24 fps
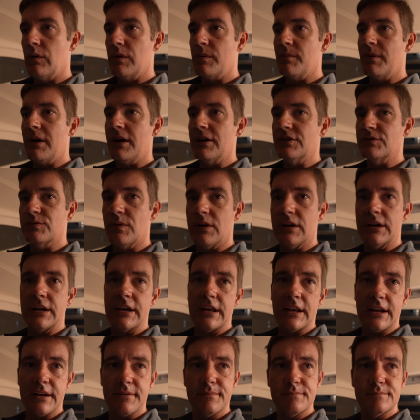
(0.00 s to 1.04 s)
we might as well
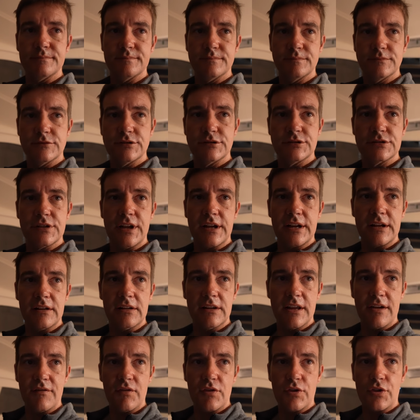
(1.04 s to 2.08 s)
hit it. It's like
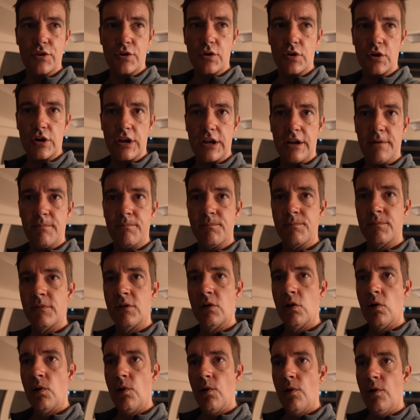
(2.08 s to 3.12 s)
11:30.
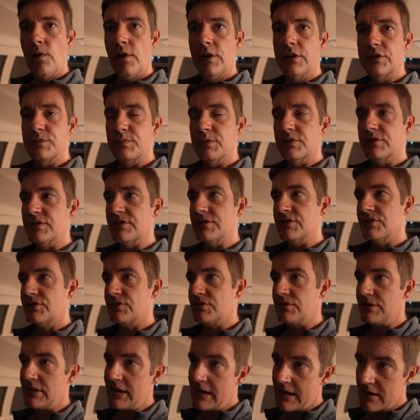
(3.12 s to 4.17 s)
This puts us
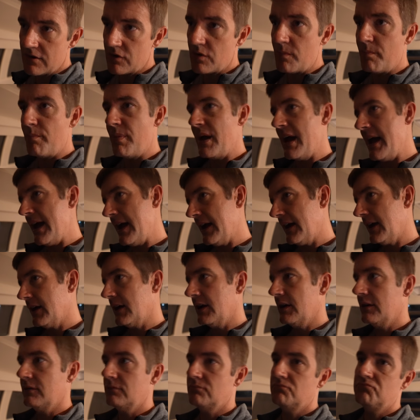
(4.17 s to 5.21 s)
near the bank
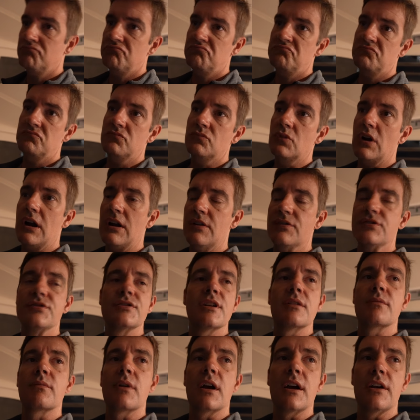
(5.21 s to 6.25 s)
around
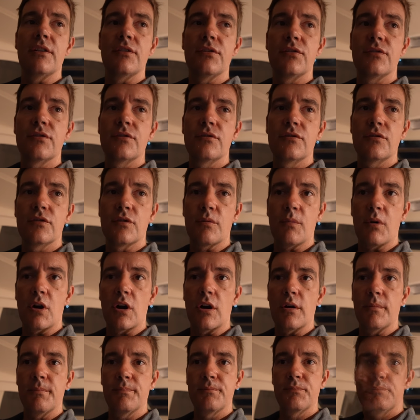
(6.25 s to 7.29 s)
sunrise
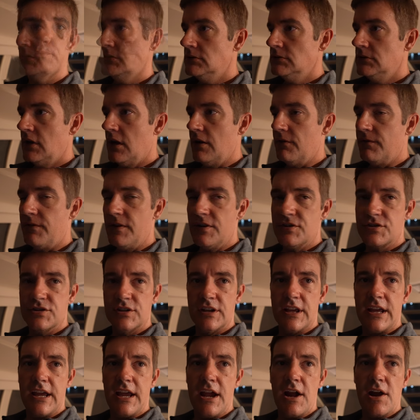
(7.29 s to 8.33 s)
tomorrow.
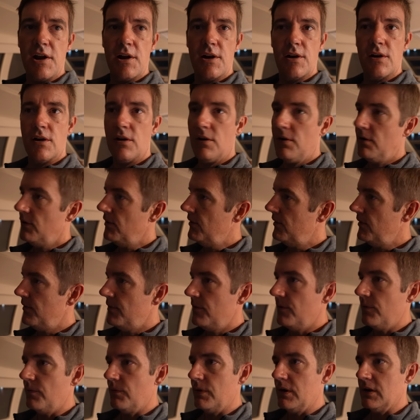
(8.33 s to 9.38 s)
Officially,
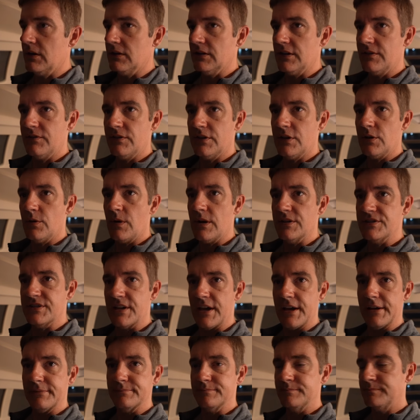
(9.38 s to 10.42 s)
we are leaving the
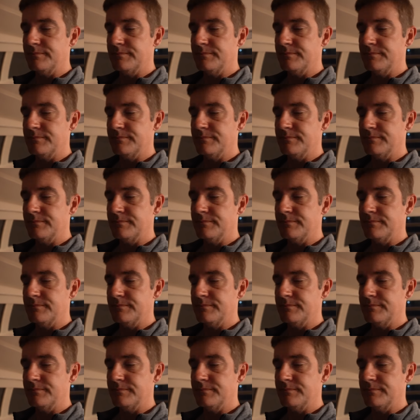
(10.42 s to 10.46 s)
USA.